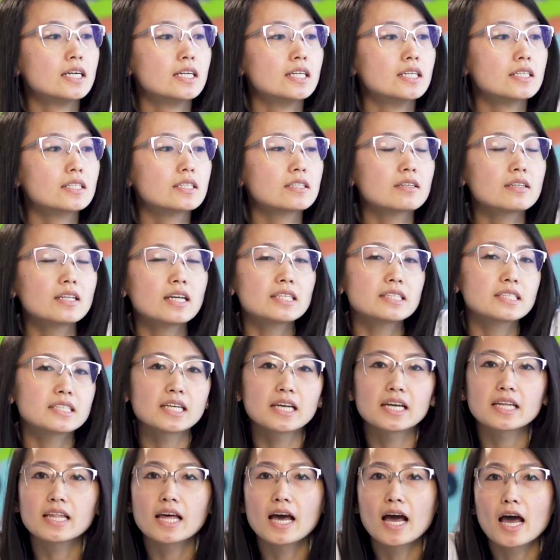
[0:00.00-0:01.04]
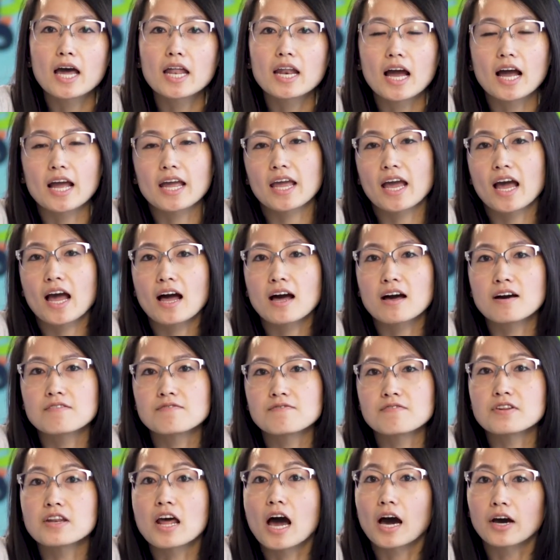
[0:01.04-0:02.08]
So let's say that I
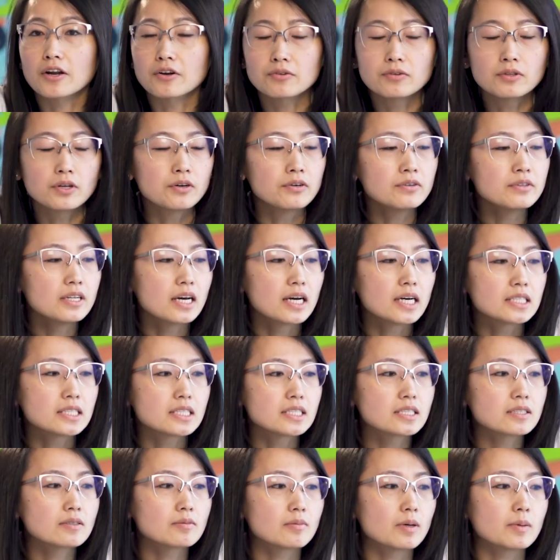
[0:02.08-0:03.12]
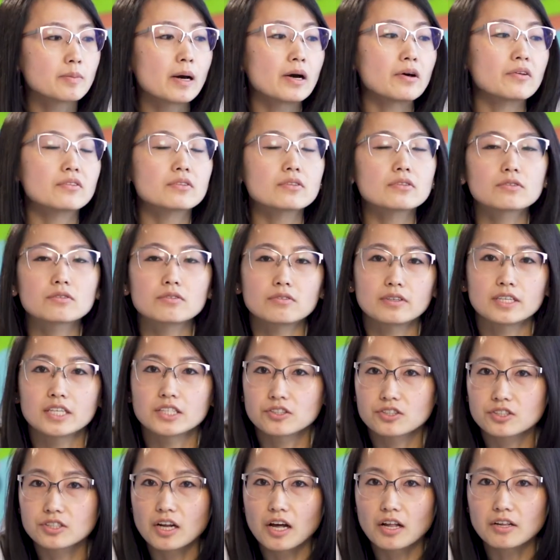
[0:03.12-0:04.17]
have an auto loan that's about
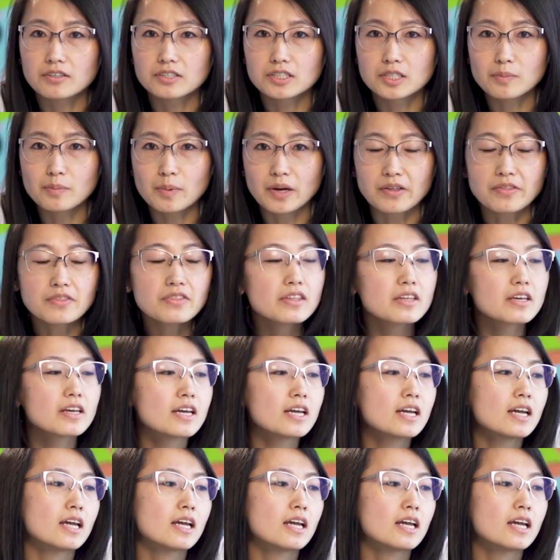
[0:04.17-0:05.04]
$300 a month.